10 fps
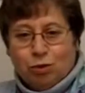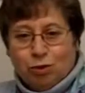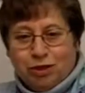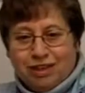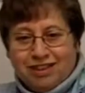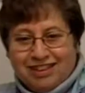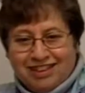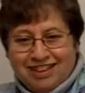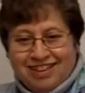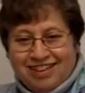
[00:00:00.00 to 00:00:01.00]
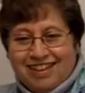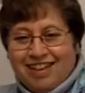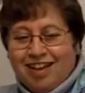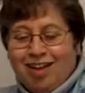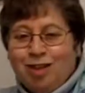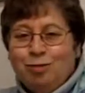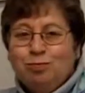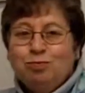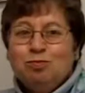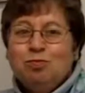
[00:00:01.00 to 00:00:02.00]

Oregon. Um,